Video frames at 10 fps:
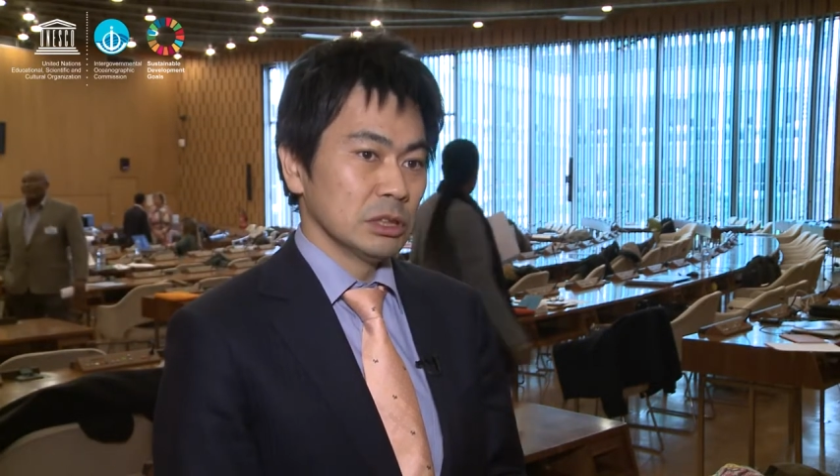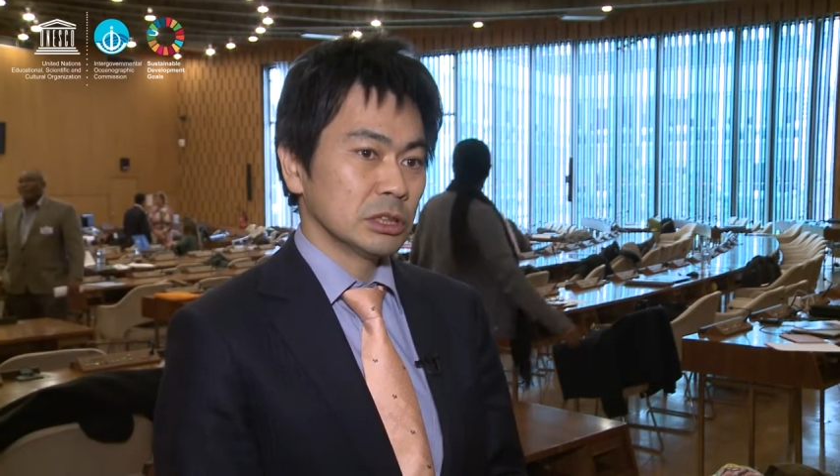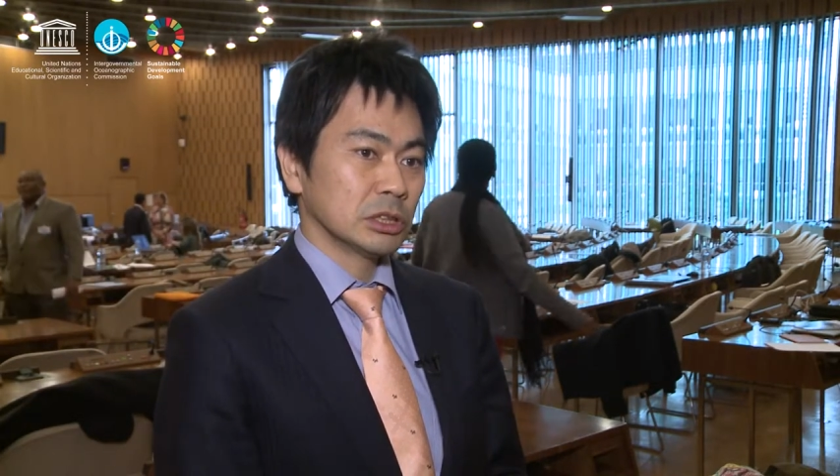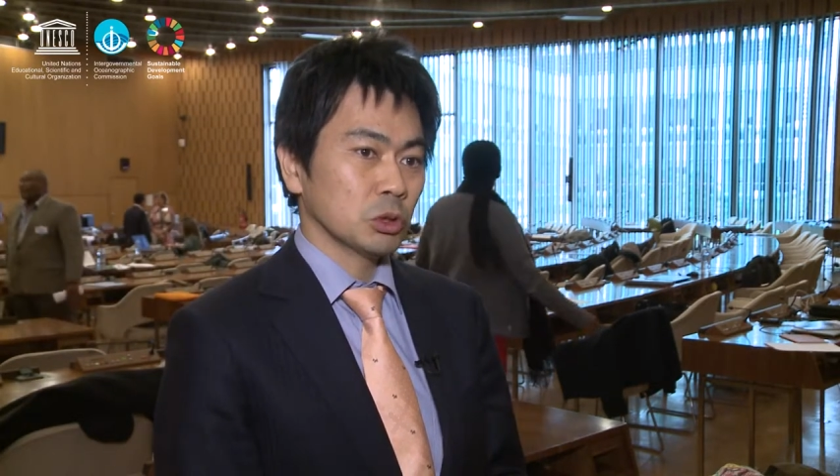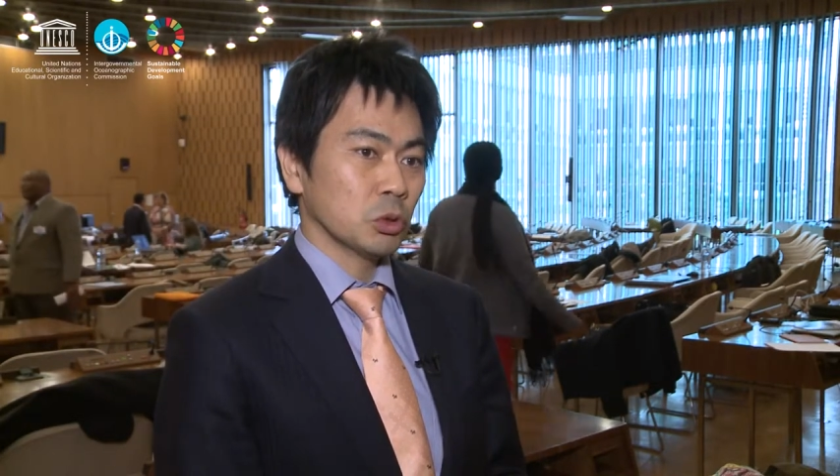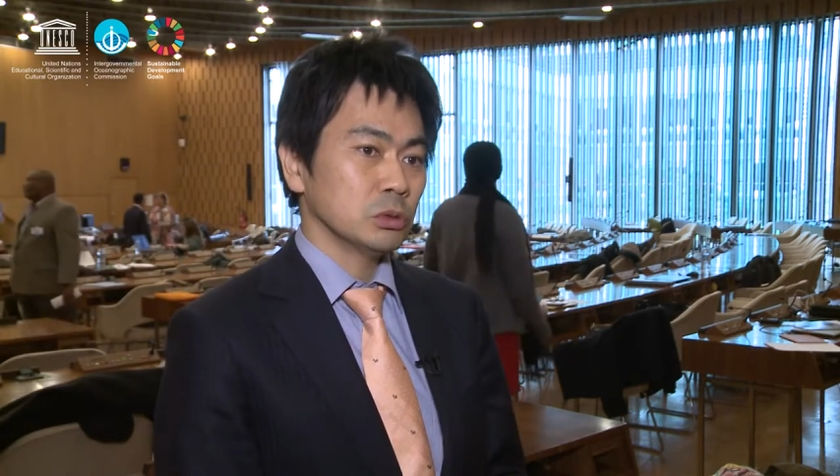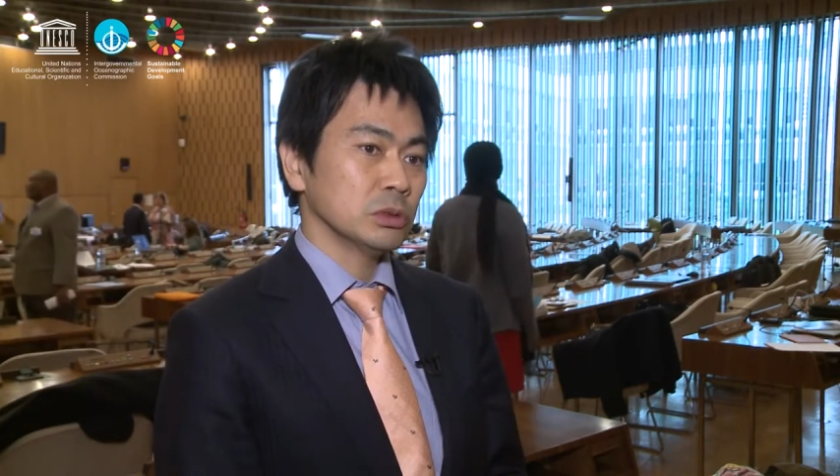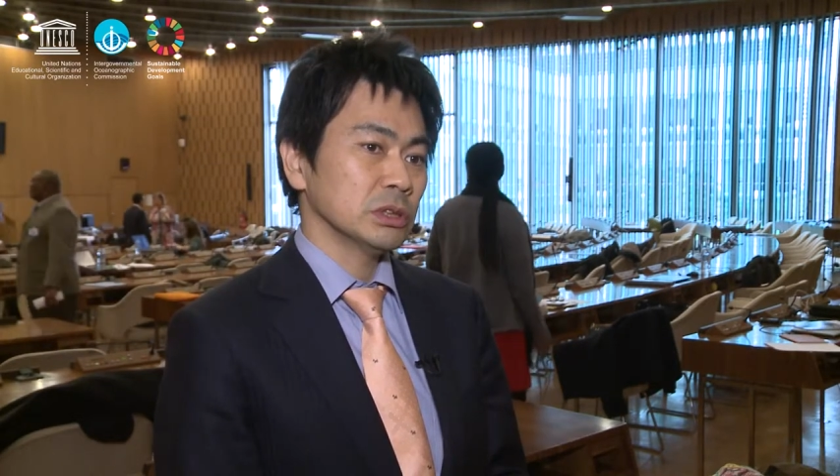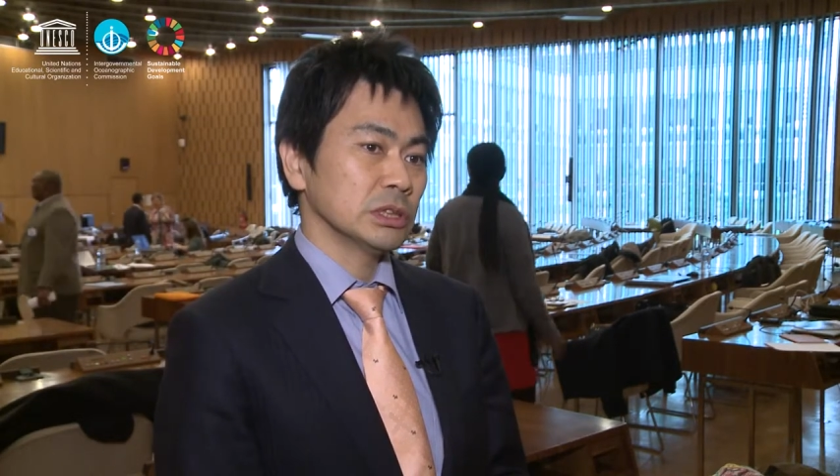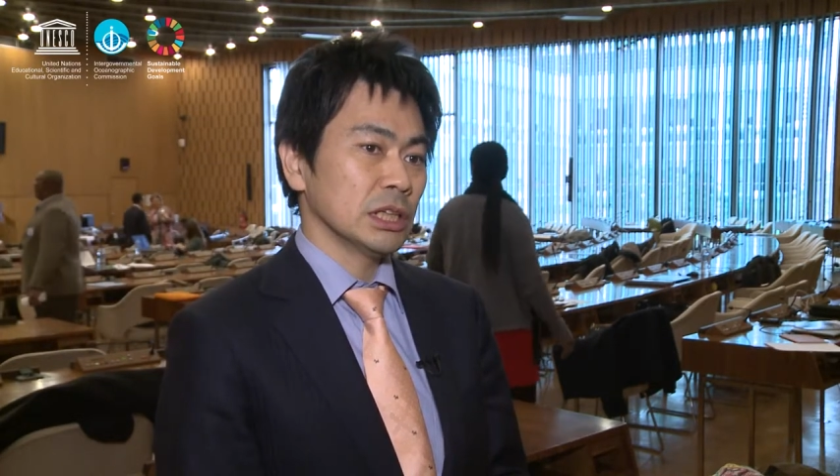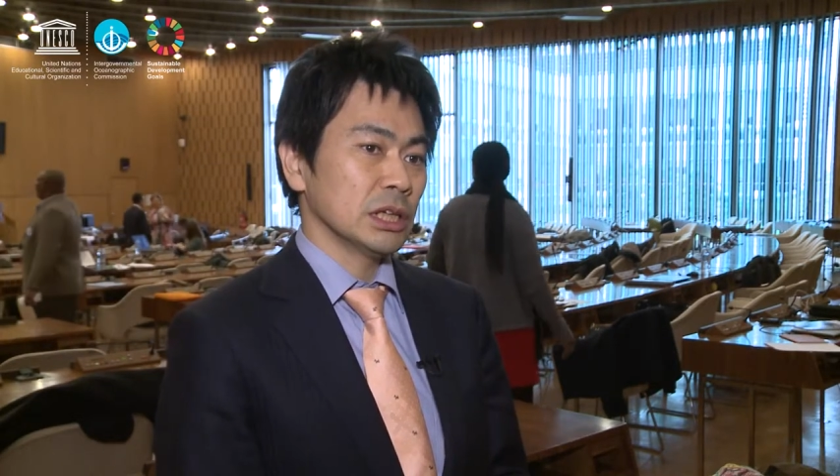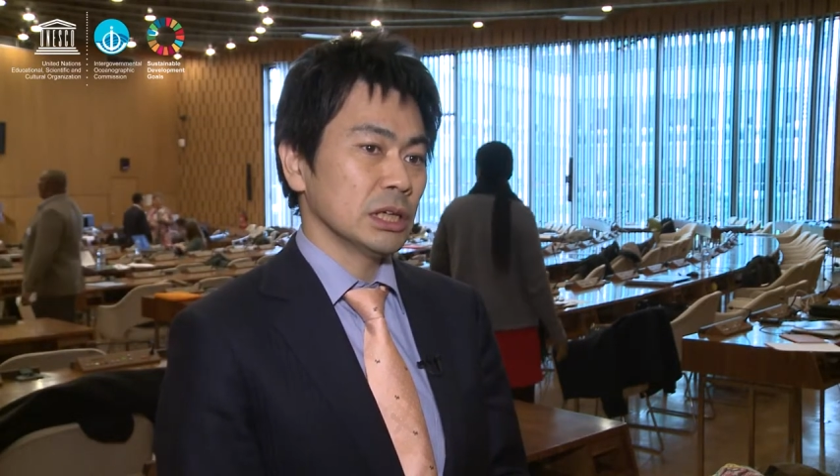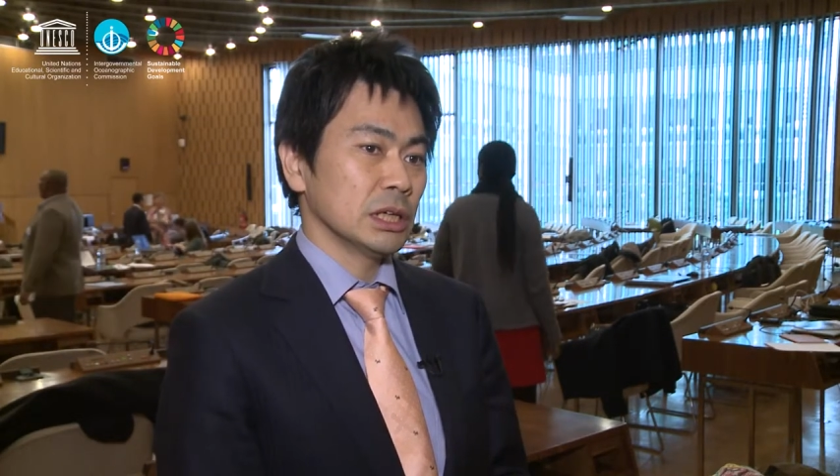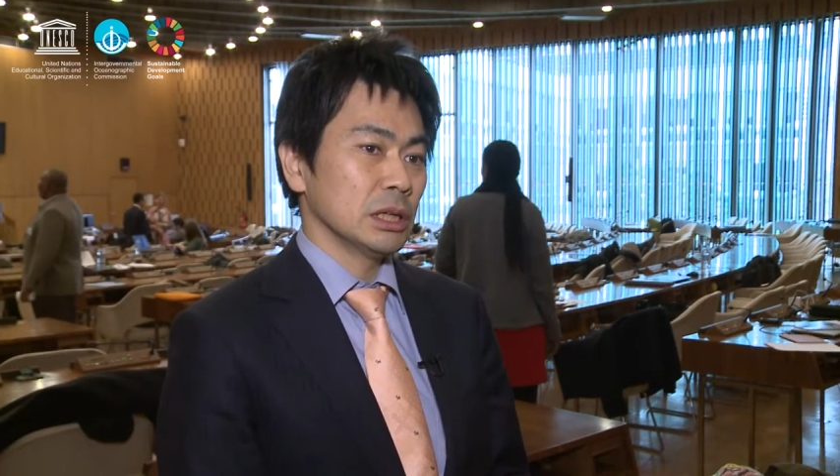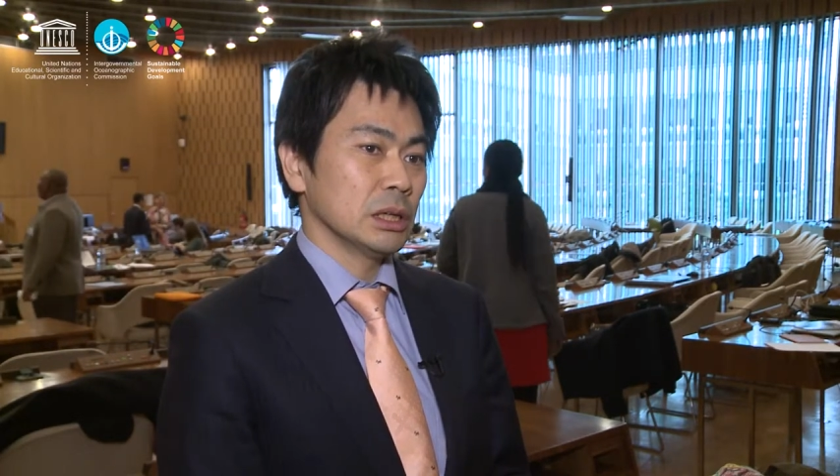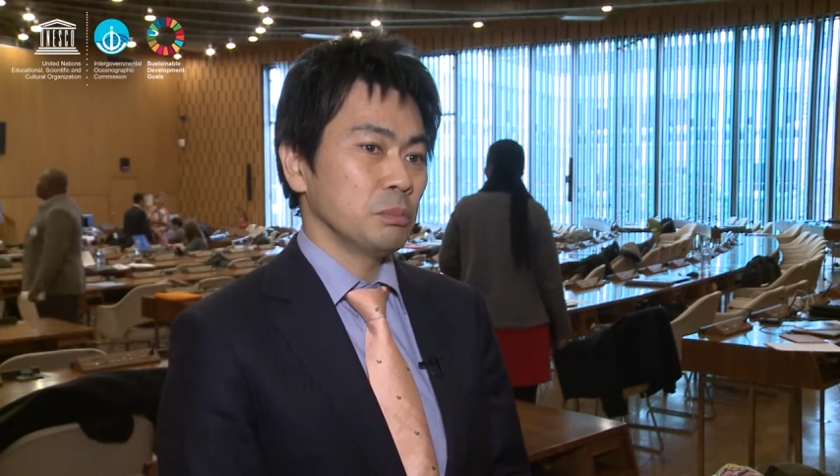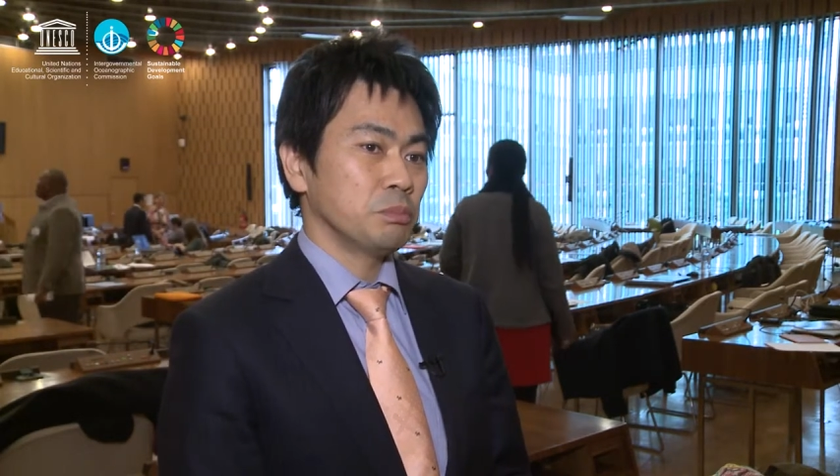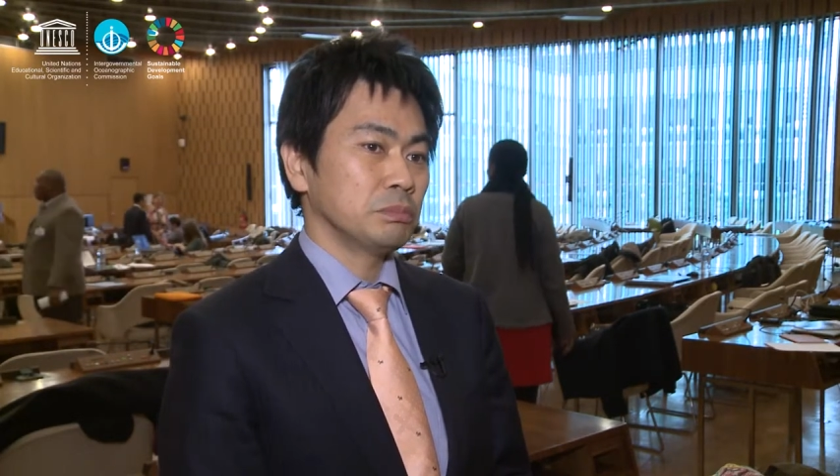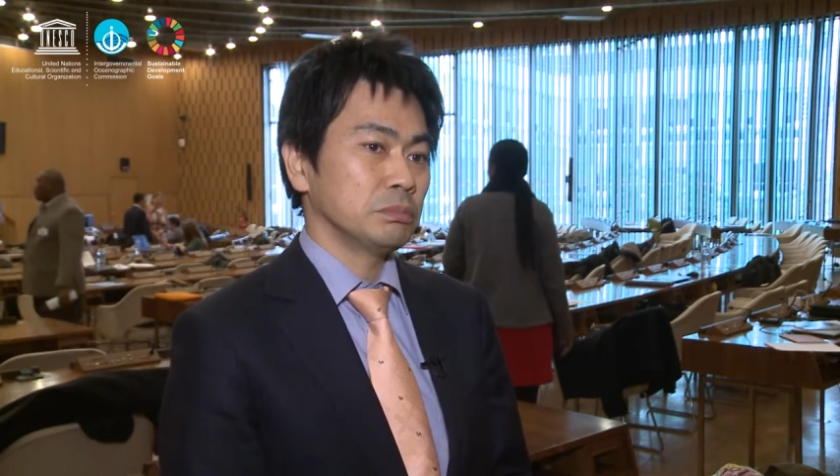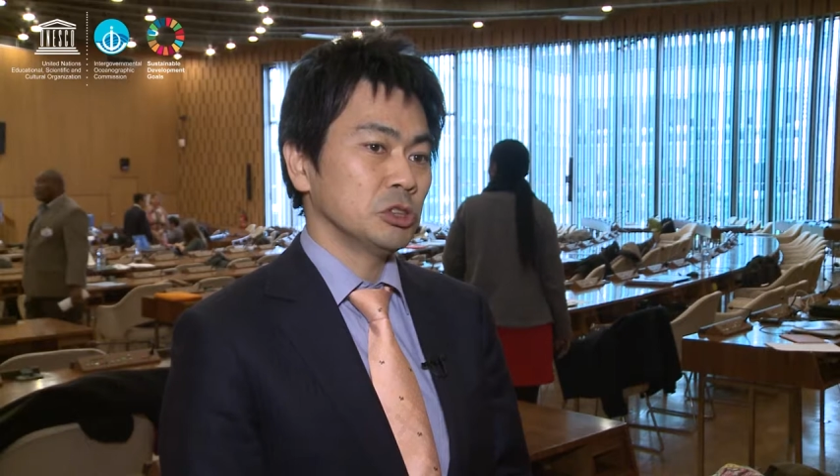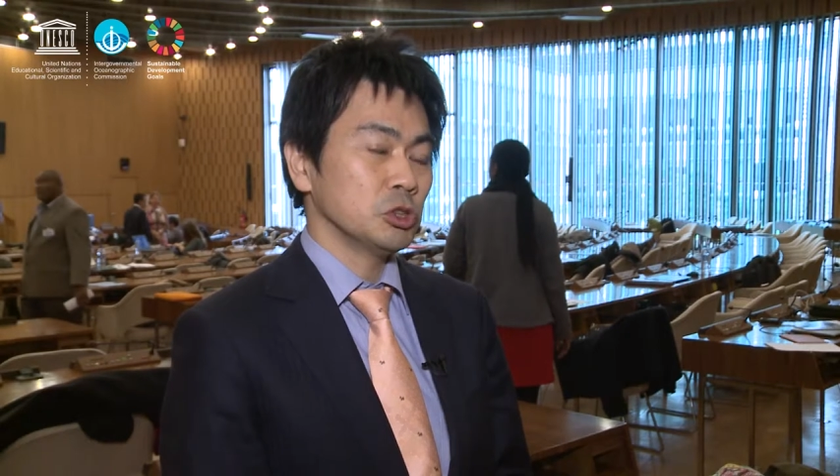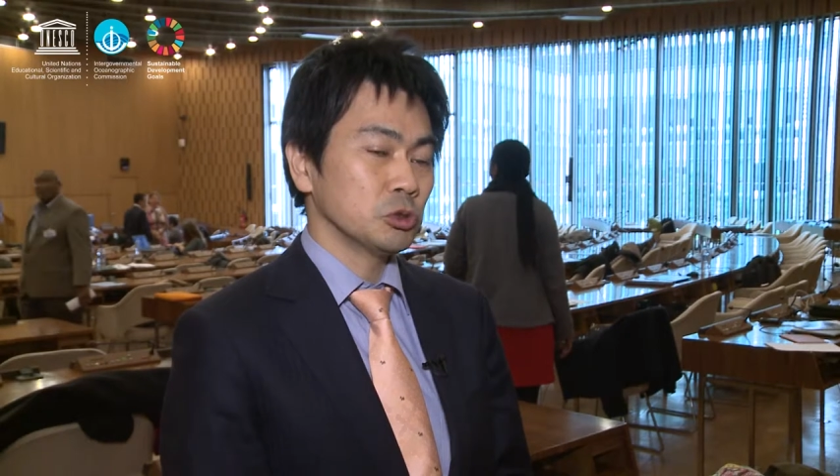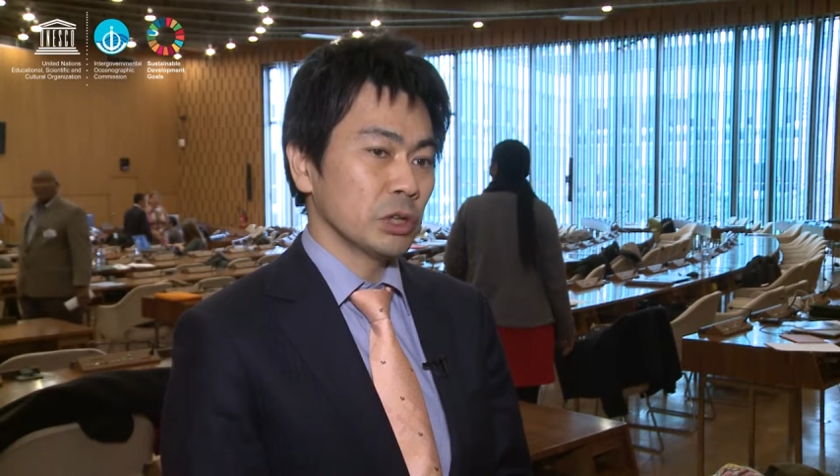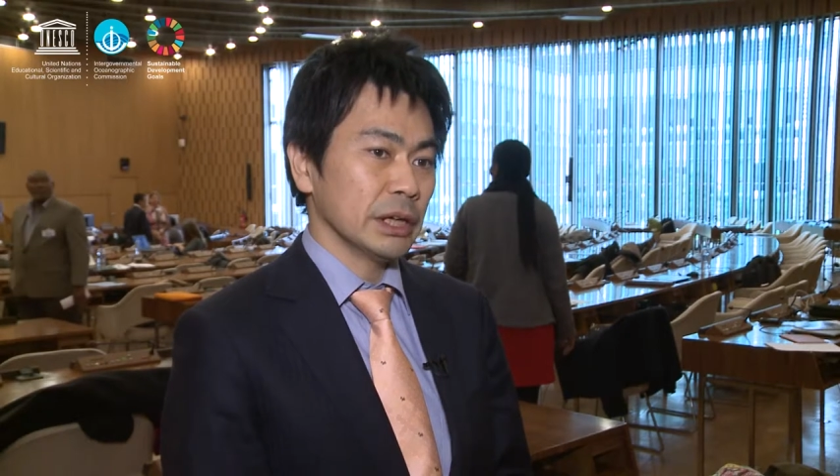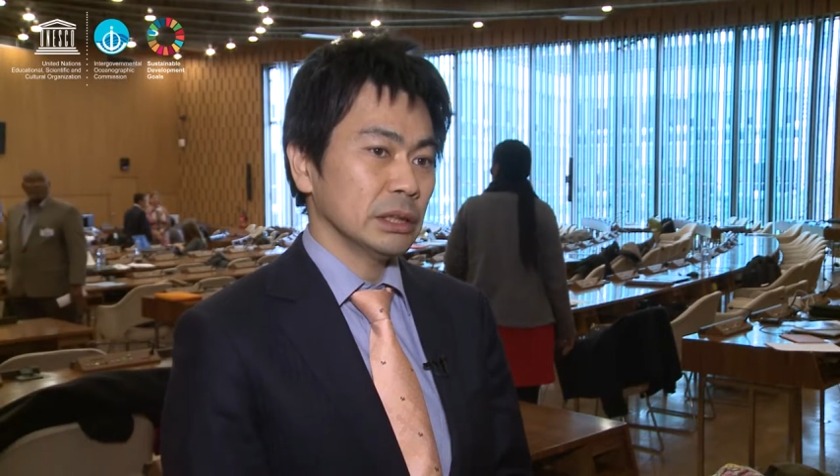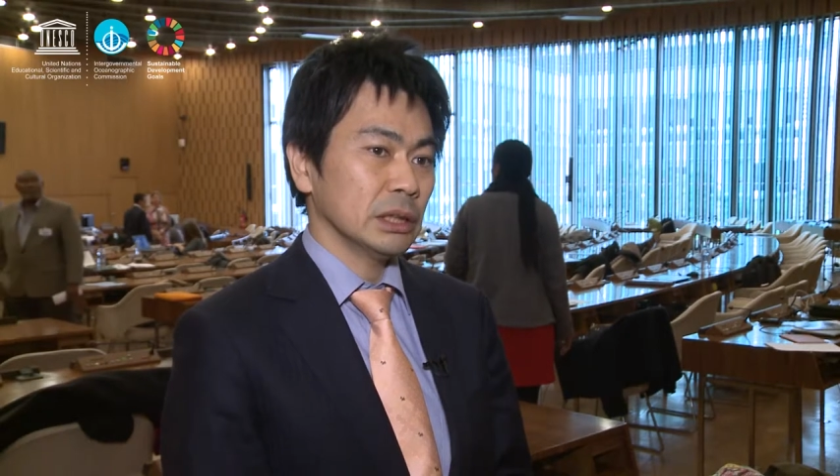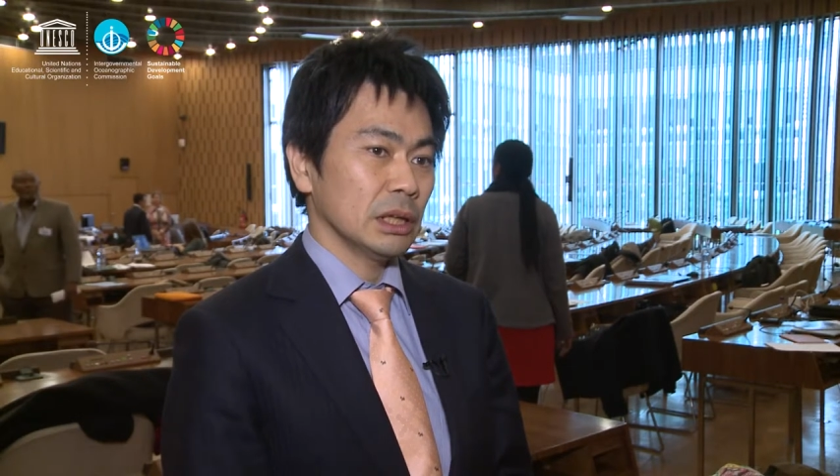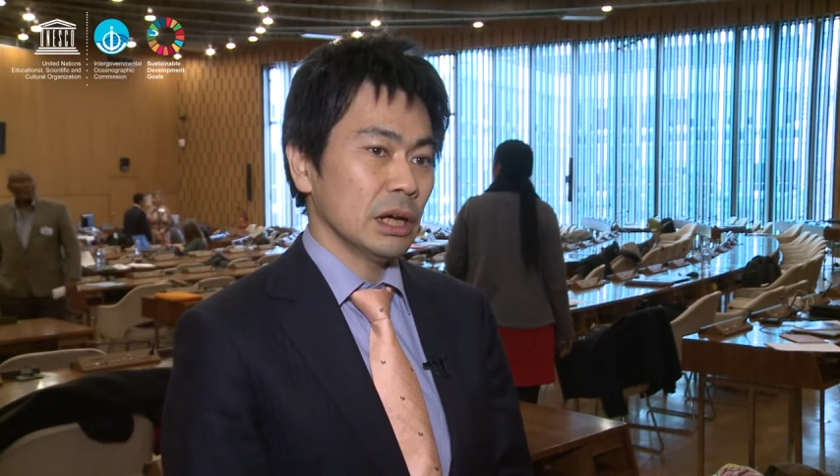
So the children